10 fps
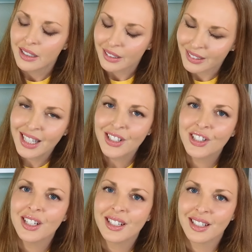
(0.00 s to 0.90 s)
let's
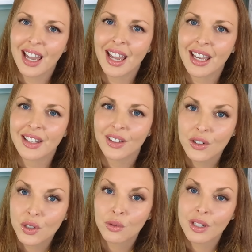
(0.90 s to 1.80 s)
just say
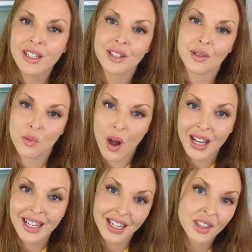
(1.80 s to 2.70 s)
there's a reason
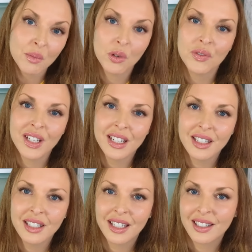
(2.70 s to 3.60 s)
why in the
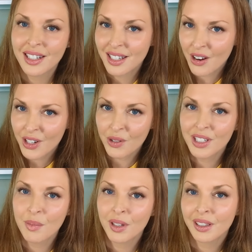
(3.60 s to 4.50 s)
movies it's
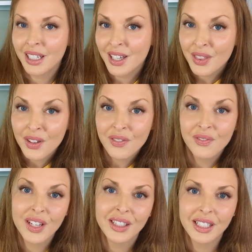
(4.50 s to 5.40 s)
stereotypically the
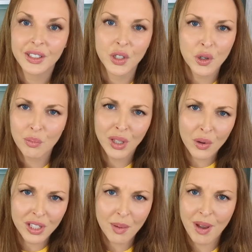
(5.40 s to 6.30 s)
villain who
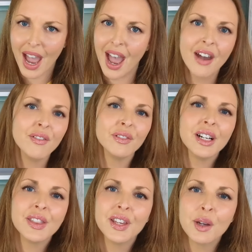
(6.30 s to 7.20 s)
blows up
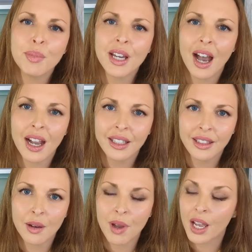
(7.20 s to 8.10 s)
everything behind
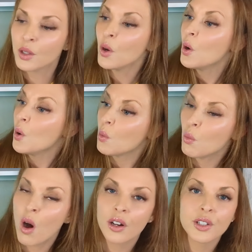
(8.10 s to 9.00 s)
them and
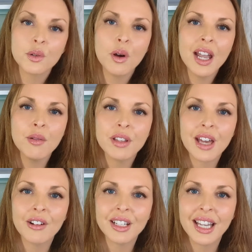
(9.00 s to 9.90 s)
walks away
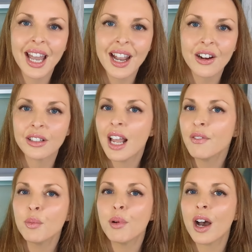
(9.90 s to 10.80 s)
without a care,
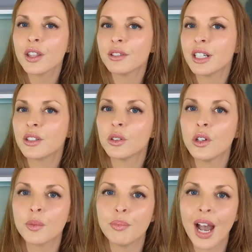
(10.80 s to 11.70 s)
never bothering to
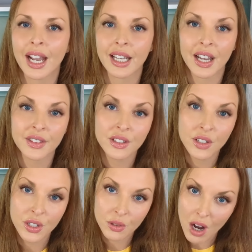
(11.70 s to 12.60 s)
look back at the
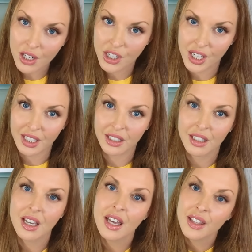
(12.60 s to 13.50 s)
destruction
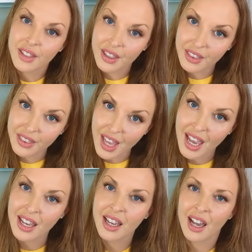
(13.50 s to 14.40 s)
that
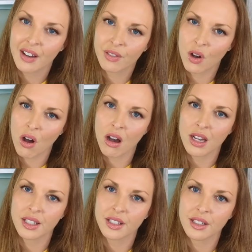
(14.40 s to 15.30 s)
they have
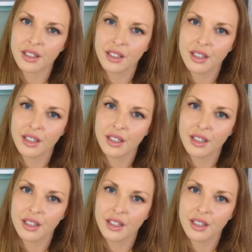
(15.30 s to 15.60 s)
caused.